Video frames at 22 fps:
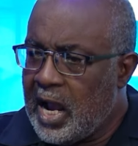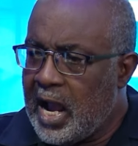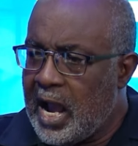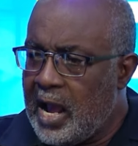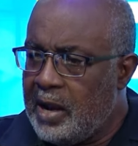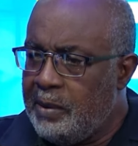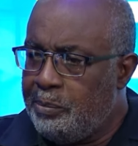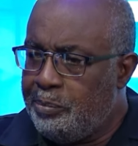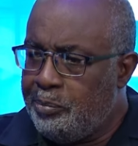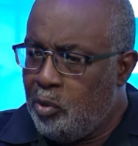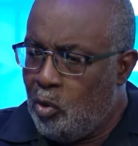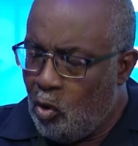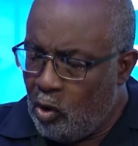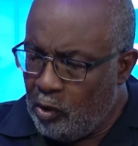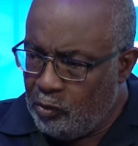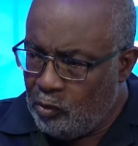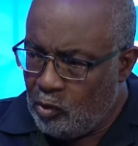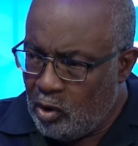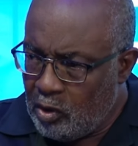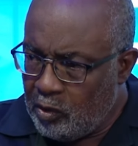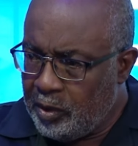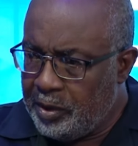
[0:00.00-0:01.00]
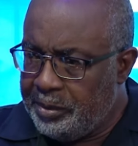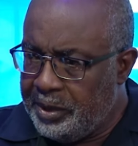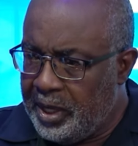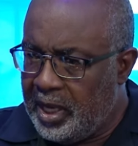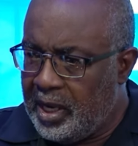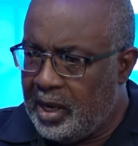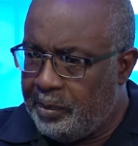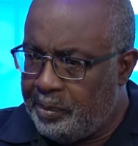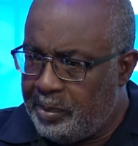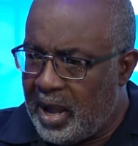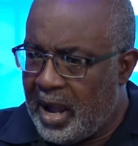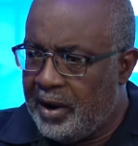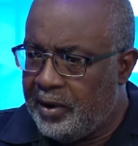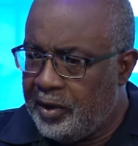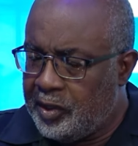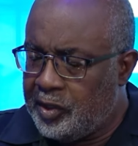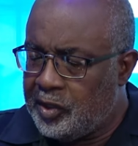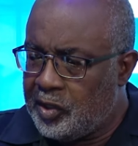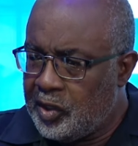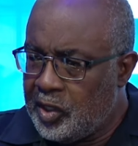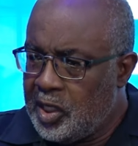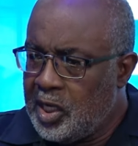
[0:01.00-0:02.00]
and Portmore remain a
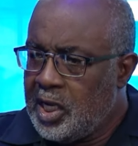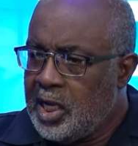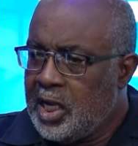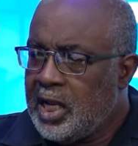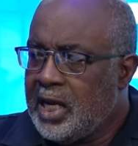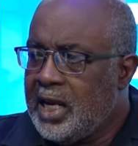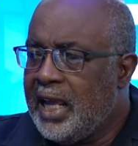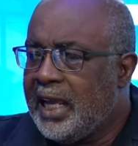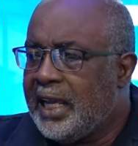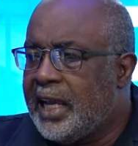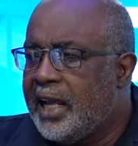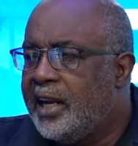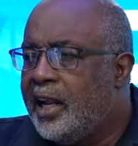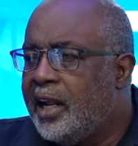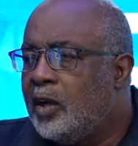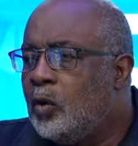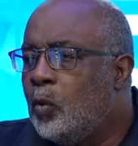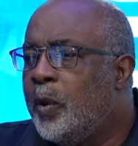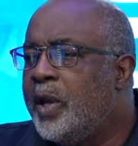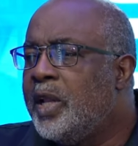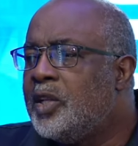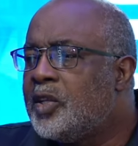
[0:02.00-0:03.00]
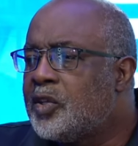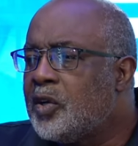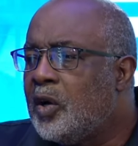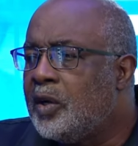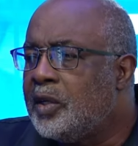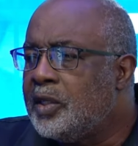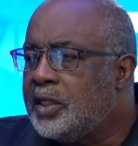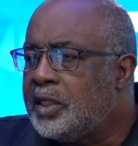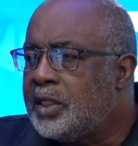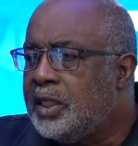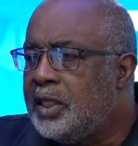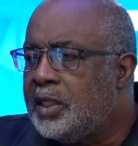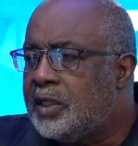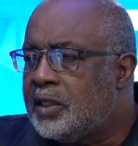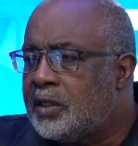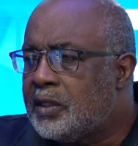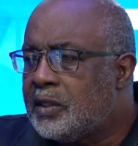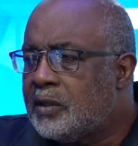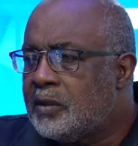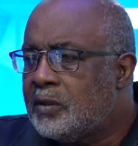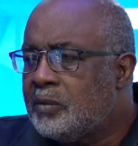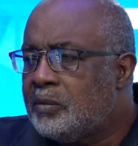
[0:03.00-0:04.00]
parish, they cannot win certain
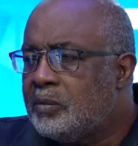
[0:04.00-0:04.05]
seats.